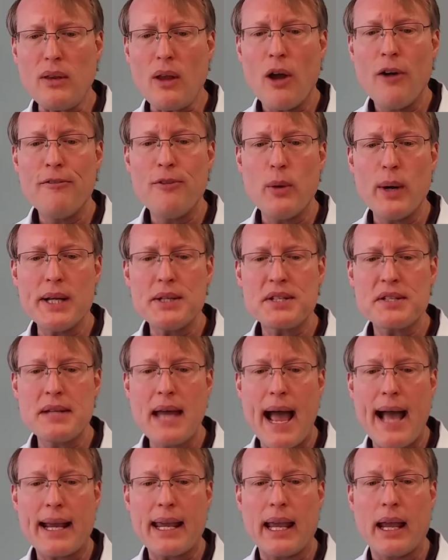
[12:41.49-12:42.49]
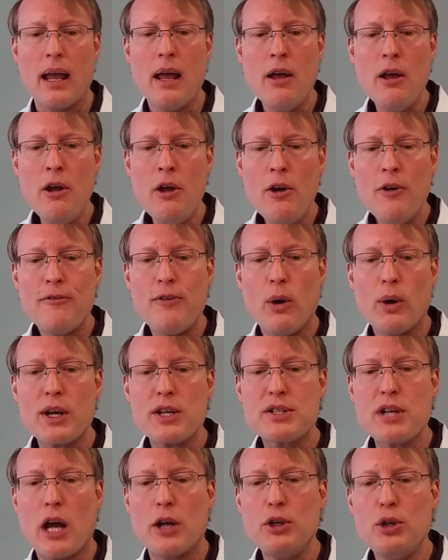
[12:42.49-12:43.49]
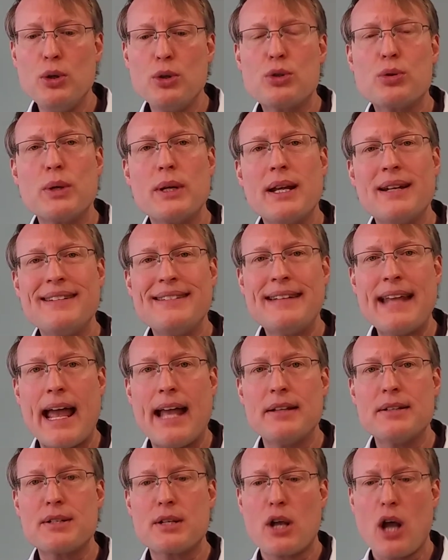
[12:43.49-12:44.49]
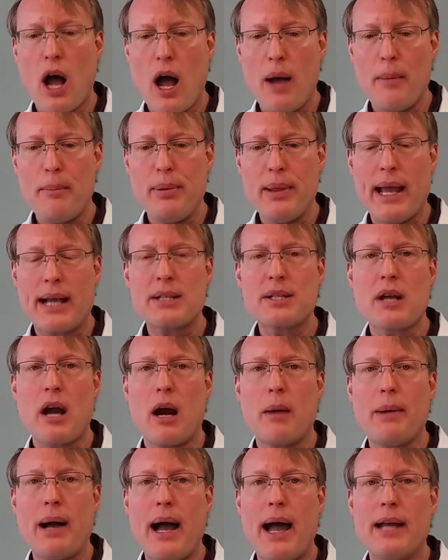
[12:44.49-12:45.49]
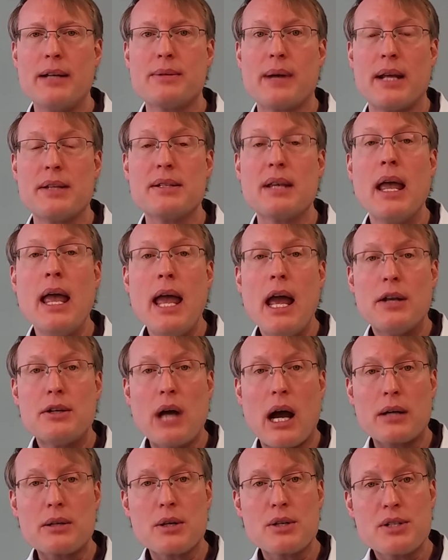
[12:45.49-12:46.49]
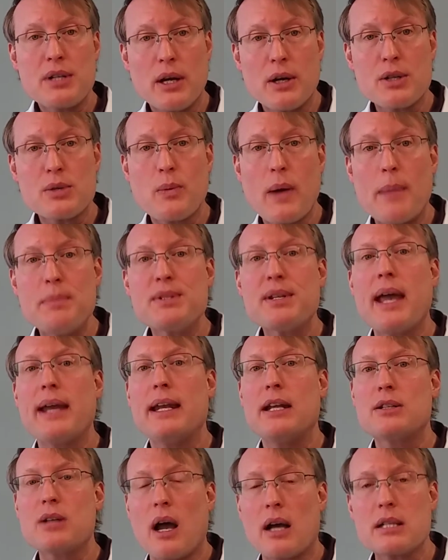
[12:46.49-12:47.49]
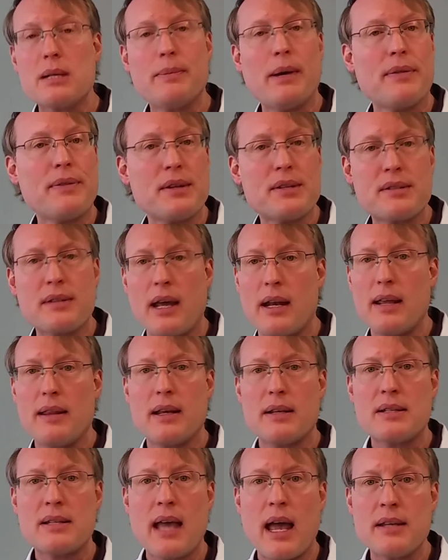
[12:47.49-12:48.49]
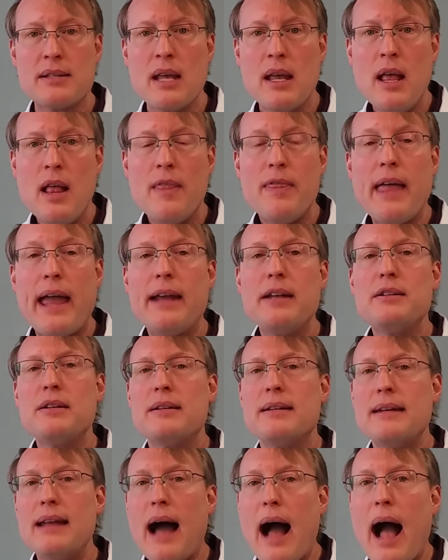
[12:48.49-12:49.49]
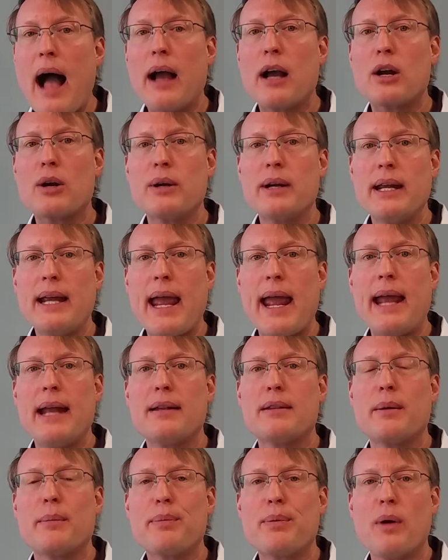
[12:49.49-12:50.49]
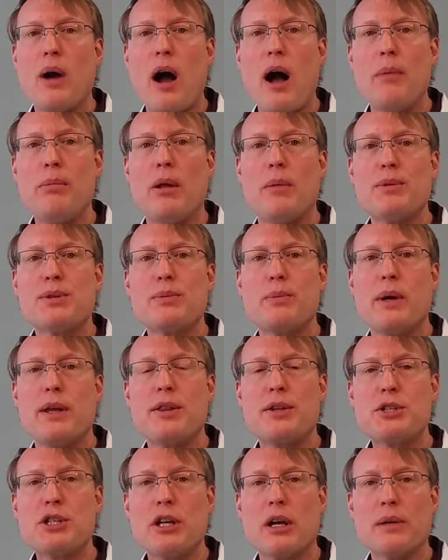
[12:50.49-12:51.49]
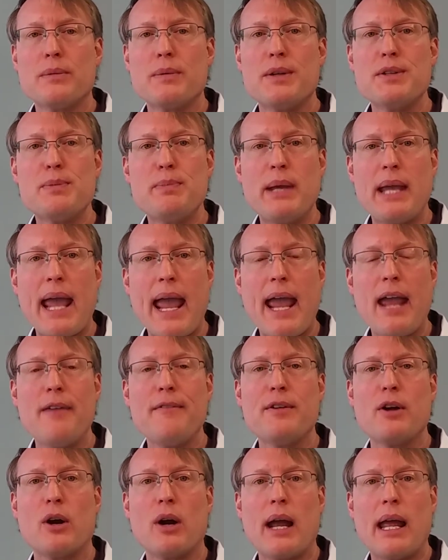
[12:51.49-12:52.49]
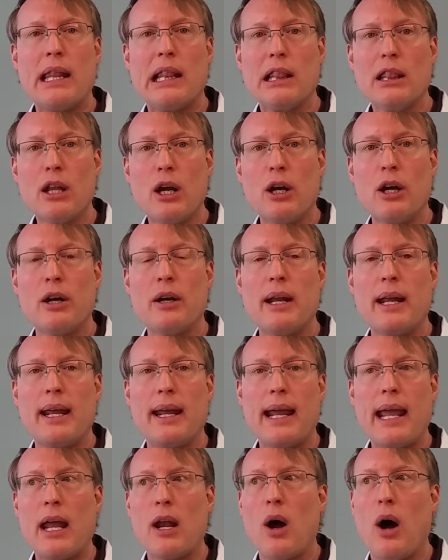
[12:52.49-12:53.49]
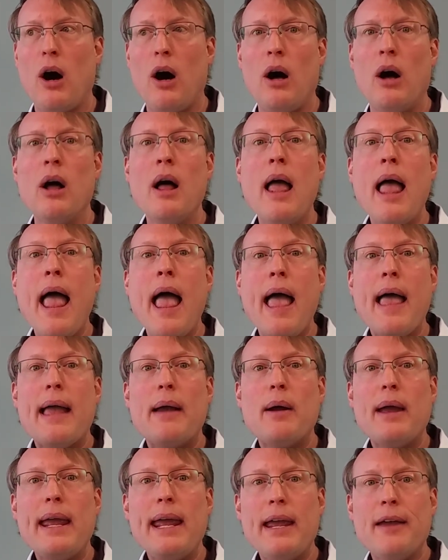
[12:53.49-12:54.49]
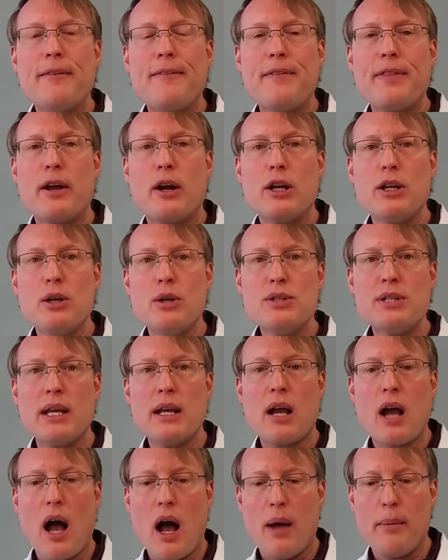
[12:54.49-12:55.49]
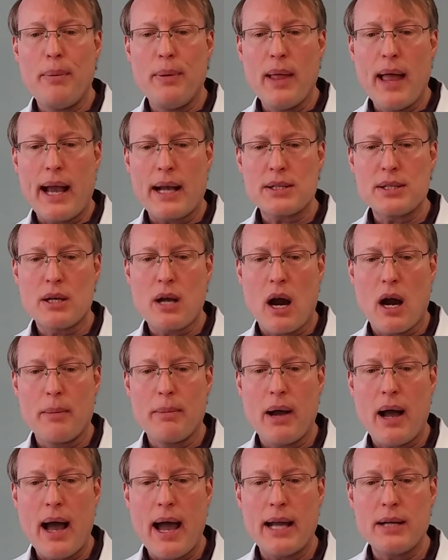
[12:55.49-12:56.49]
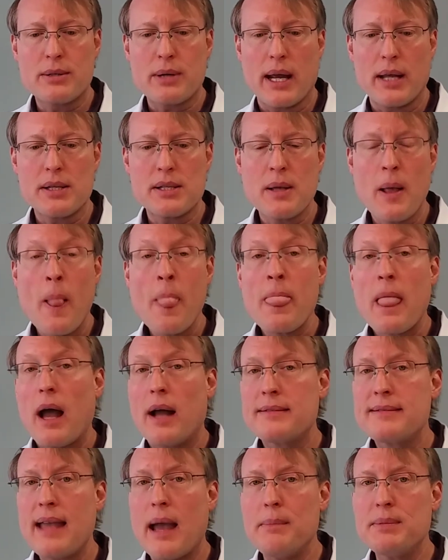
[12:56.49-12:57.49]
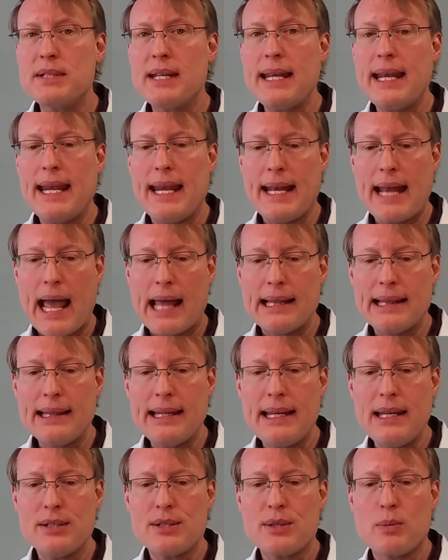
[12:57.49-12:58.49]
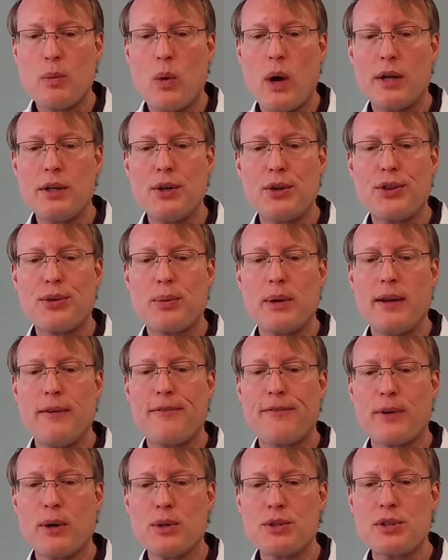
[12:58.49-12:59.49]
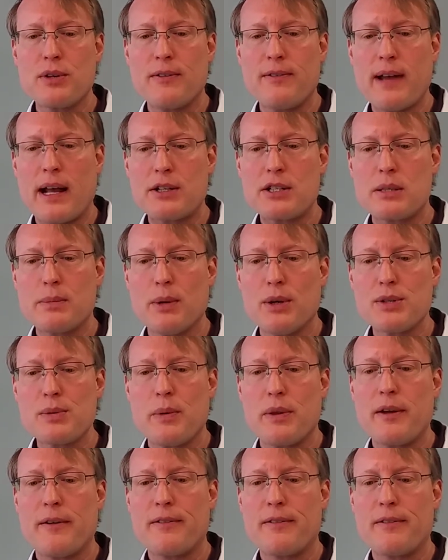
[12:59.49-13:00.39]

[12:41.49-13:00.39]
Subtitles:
Avoid snacking. Focus on nutrient-dense, complex carbohydrates. Dr. Sear's website, he talks about the study that says they did not create the problems with children's behavior and learning and all if they're using complex carbohydrates. Attempt to eat at least 1 to 3 fruits or vegetables with a